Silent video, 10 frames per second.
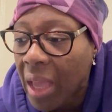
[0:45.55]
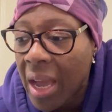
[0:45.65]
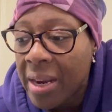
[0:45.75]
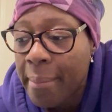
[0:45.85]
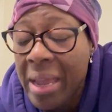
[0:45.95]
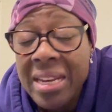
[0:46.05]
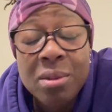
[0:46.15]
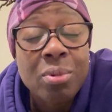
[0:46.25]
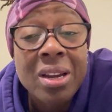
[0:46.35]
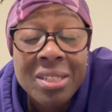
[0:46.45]
and I made
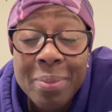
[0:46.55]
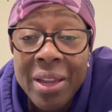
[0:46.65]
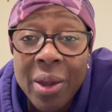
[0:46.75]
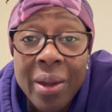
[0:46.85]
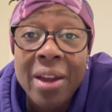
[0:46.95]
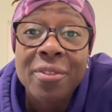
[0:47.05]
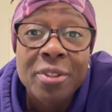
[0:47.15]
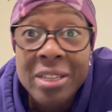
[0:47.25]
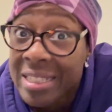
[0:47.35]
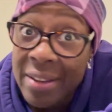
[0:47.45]
it worse by going out
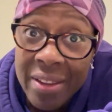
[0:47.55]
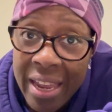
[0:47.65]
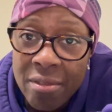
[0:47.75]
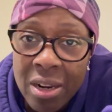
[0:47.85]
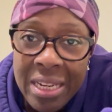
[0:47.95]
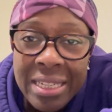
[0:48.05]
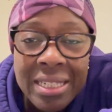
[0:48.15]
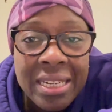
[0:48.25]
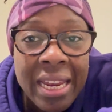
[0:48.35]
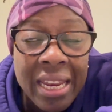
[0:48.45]
for a 7k run
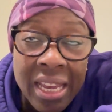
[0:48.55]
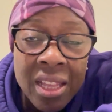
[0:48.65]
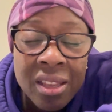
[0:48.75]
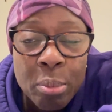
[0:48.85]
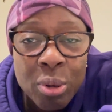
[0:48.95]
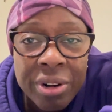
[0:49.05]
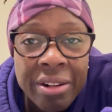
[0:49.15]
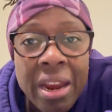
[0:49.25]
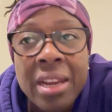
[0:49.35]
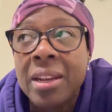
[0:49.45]
yesterday in the pouring
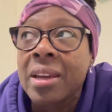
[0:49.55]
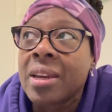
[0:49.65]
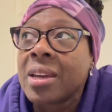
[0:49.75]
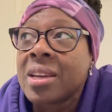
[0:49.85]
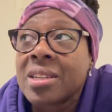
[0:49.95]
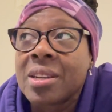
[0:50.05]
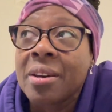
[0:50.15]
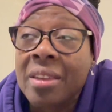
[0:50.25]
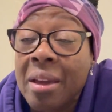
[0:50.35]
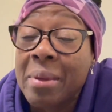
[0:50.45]
rain. So
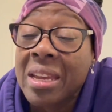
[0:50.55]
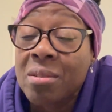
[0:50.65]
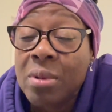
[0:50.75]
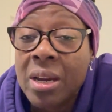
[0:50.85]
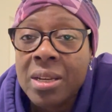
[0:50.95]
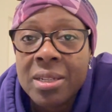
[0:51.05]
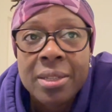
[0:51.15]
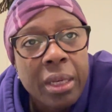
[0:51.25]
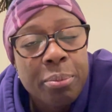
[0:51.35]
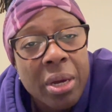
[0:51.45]
I think I made it worse,
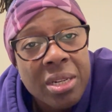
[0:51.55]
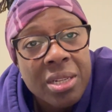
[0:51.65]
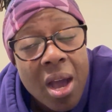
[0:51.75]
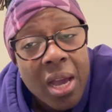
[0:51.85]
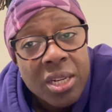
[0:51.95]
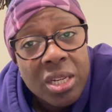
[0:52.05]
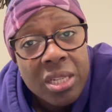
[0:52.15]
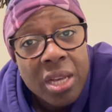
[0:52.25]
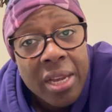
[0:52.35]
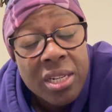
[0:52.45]
but I
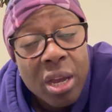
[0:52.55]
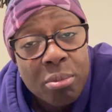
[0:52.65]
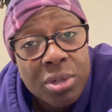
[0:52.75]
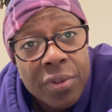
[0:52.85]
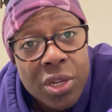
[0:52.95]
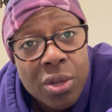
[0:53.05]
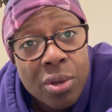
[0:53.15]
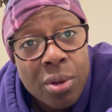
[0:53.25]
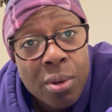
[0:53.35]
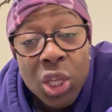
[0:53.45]
just signed up
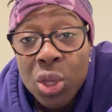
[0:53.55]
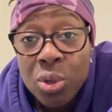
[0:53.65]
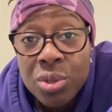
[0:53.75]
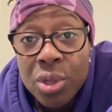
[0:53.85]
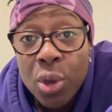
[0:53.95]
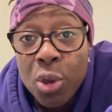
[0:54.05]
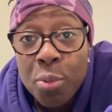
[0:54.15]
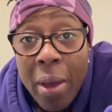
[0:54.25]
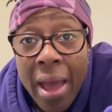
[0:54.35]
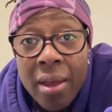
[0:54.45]
to use the
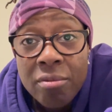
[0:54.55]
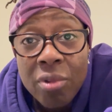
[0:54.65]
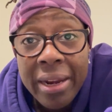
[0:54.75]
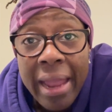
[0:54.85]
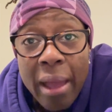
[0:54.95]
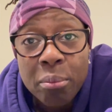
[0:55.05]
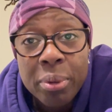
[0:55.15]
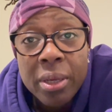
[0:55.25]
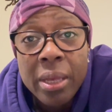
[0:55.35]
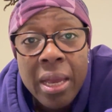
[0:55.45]
Coopah running app
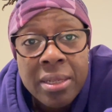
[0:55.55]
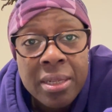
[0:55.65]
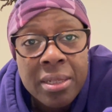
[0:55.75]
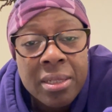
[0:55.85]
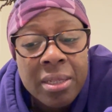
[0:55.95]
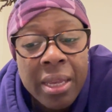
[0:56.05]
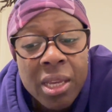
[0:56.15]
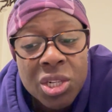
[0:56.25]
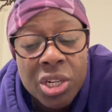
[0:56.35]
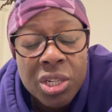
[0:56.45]
as it's in
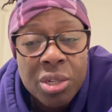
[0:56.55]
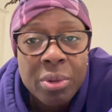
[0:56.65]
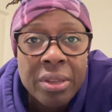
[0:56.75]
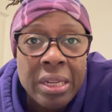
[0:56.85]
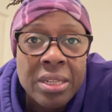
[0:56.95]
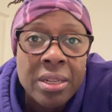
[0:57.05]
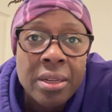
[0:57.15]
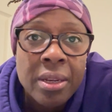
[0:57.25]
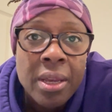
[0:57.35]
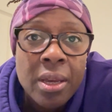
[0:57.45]
conjunction with London
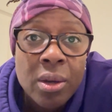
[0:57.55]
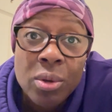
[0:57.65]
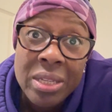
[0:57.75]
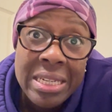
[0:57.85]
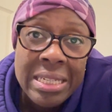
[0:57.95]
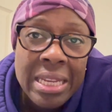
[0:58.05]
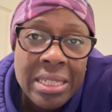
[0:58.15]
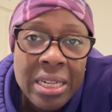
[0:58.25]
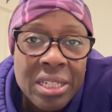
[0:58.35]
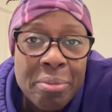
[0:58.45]
or the
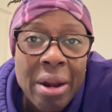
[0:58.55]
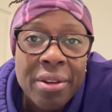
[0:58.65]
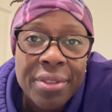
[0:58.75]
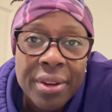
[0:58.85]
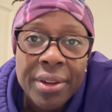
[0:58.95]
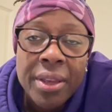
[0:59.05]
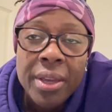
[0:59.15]
TCS London Marathon.